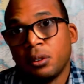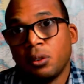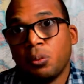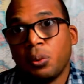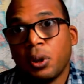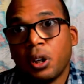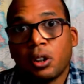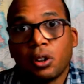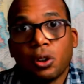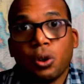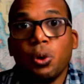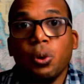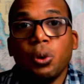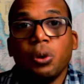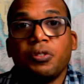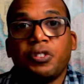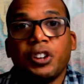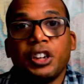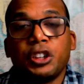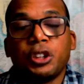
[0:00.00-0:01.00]
Well,
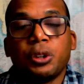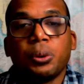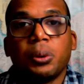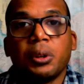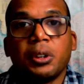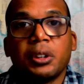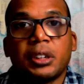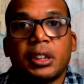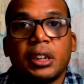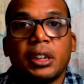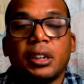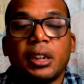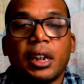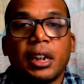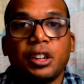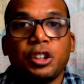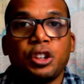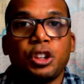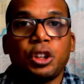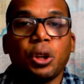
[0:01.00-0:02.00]
cool visuals
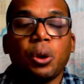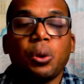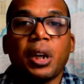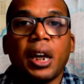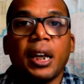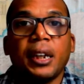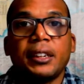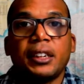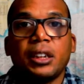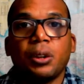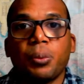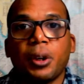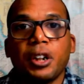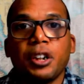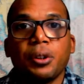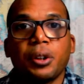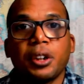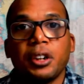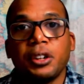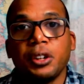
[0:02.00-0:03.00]
and showcasing what
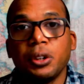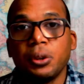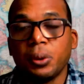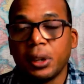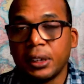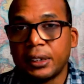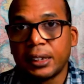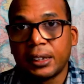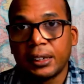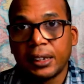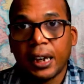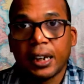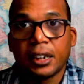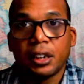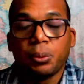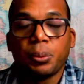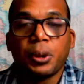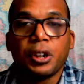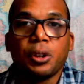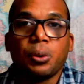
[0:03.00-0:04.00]
you can do is
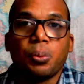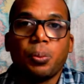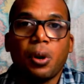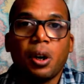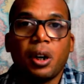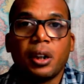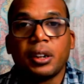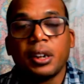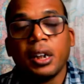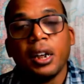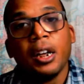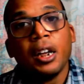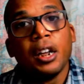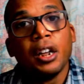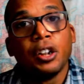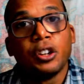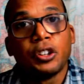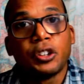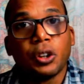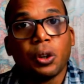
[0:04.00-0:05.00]
exactly what you want.
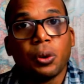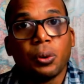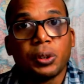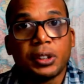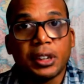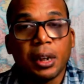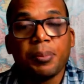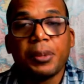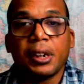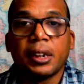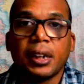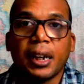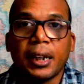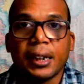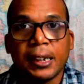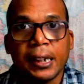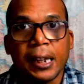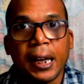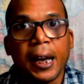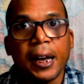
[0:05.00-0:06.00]
So something
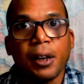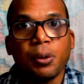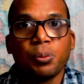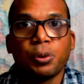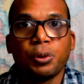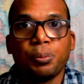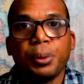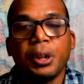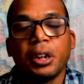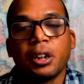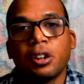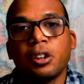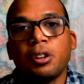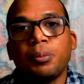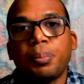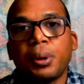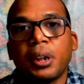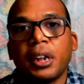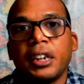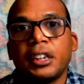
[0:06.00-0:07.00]
like that would be a
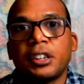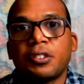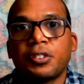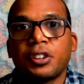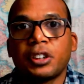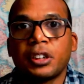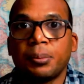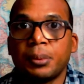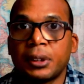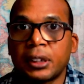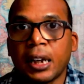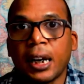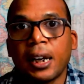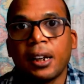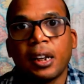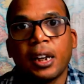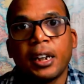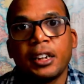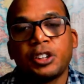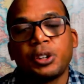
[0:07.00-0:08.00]
good place for some
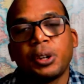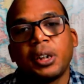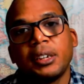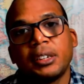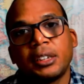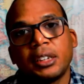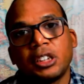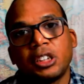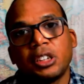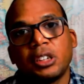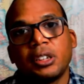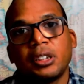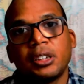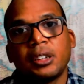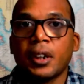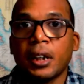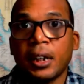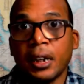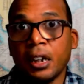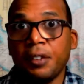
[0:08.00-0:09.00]
stylized transitions.
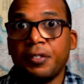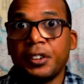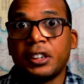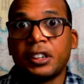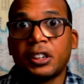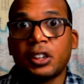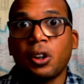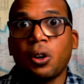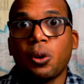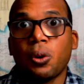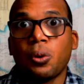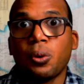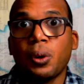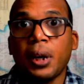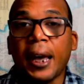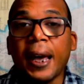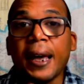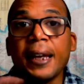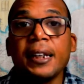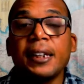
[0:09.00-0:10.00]
Even so,
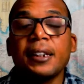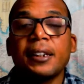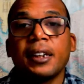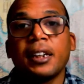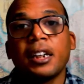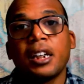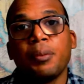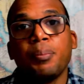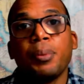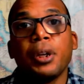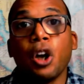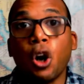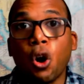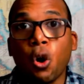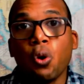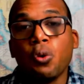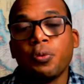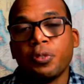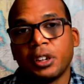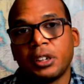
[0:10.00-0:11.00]
anything can be
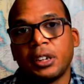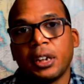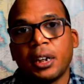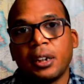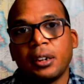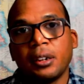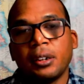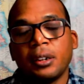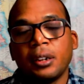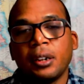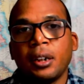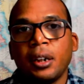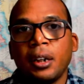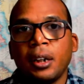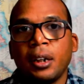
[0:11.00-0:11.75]
overdone.